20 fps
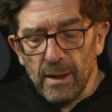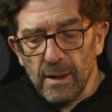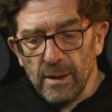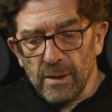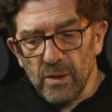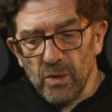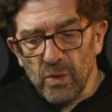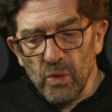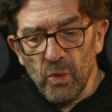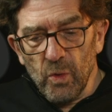
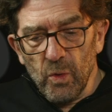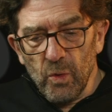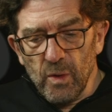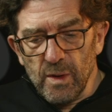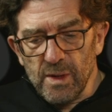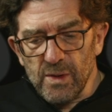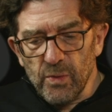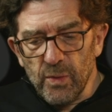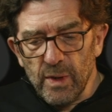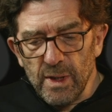
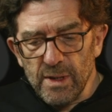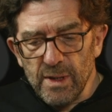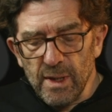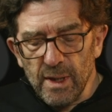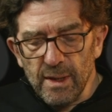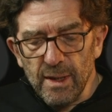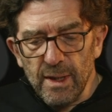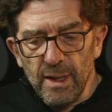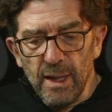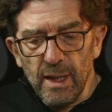tools which
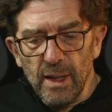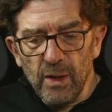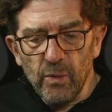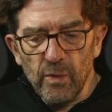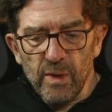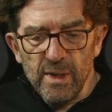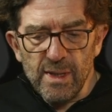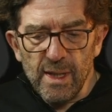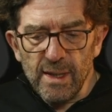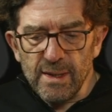are dealing
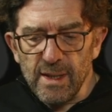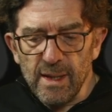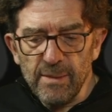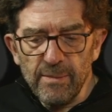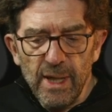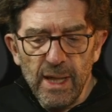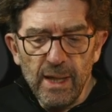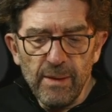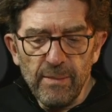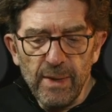with, let's say,
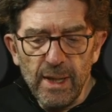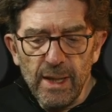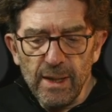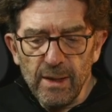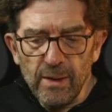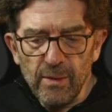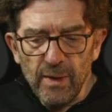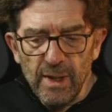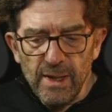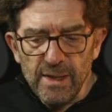
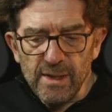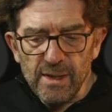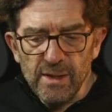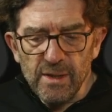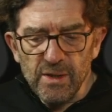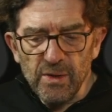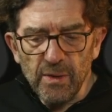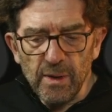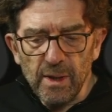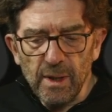man-made risks and
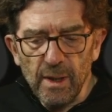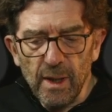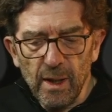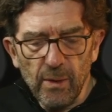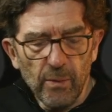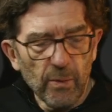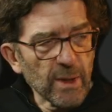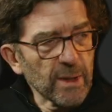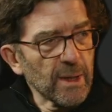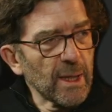so on,
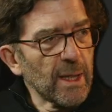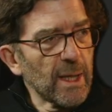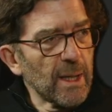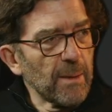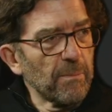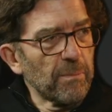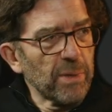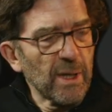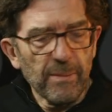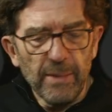what they
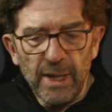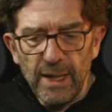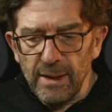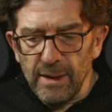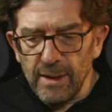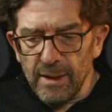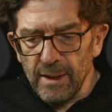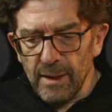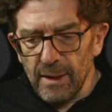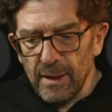
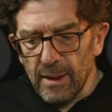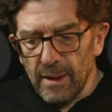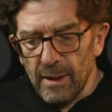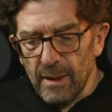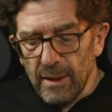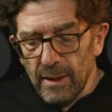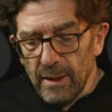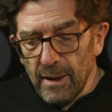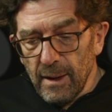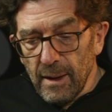implement.
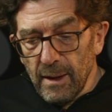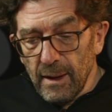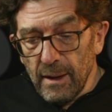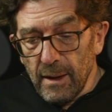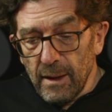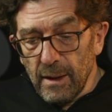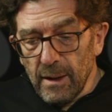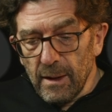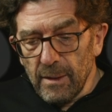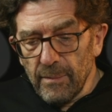
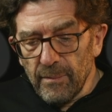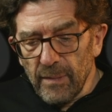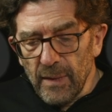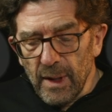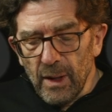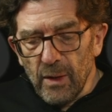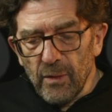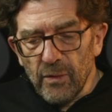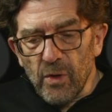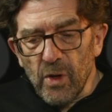
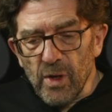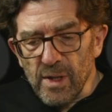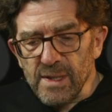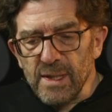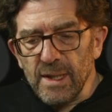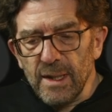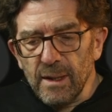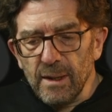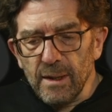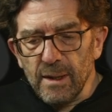Of course,
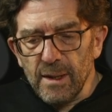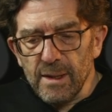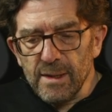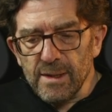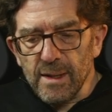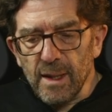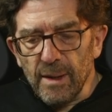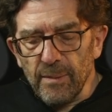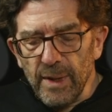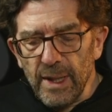in
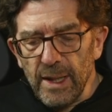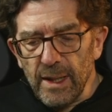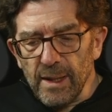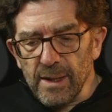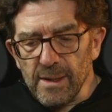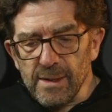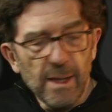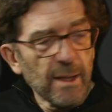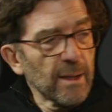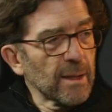some
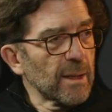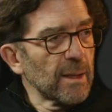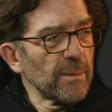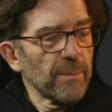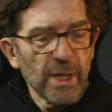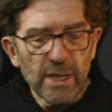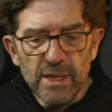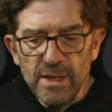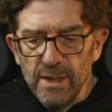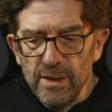areas, like I
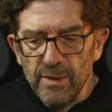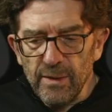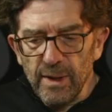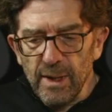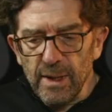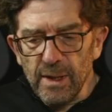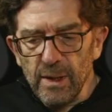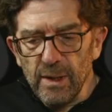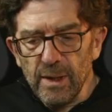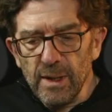mentioned
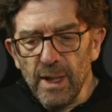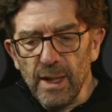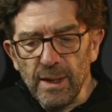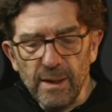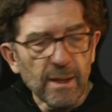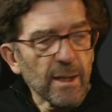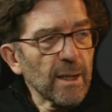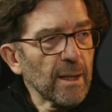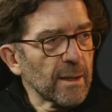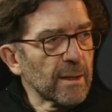already, in
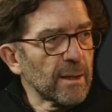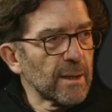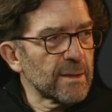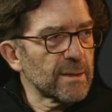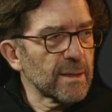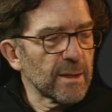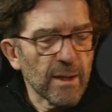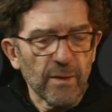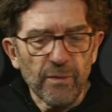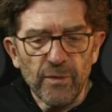NatCat, it's
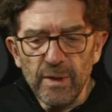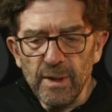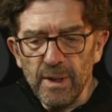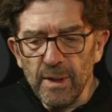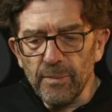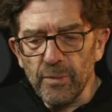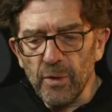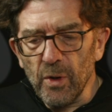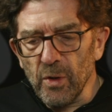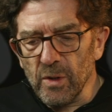a different
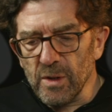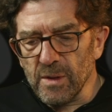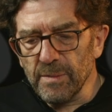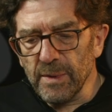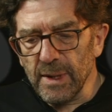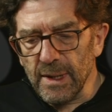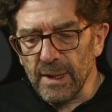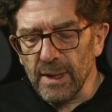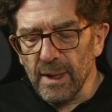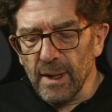approach,
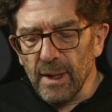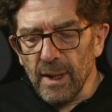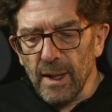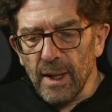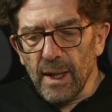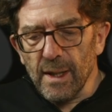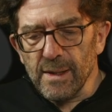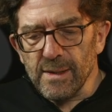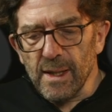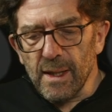but
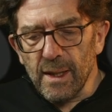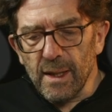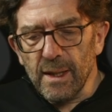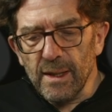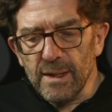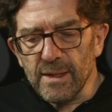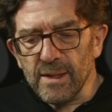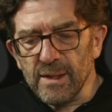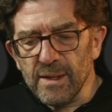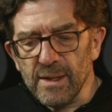I think
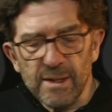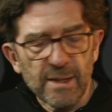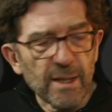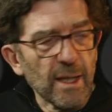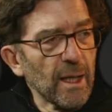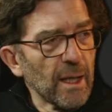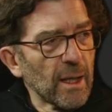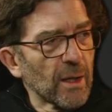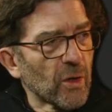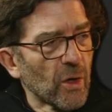it's
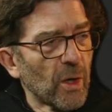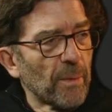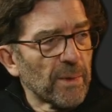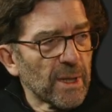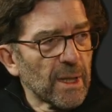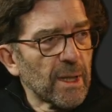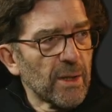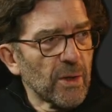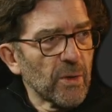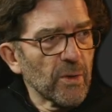still
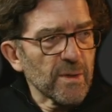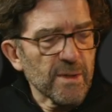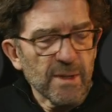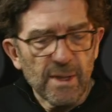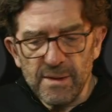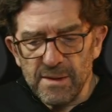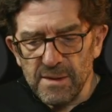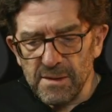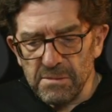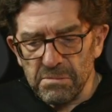commonly used.
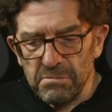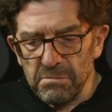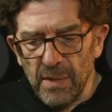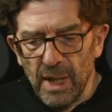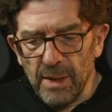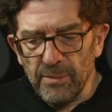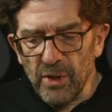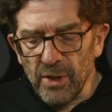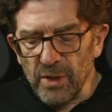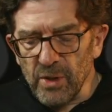
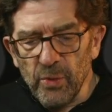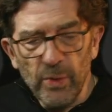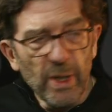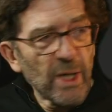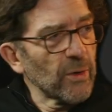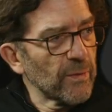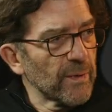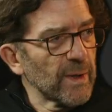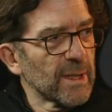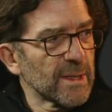I'm not aware
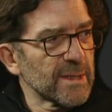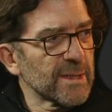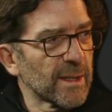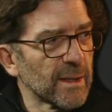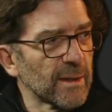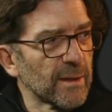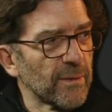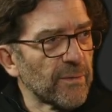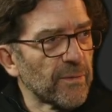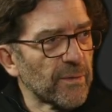of
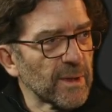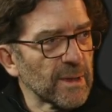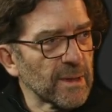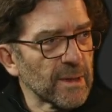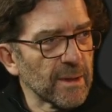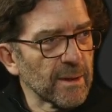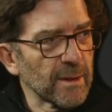anything different.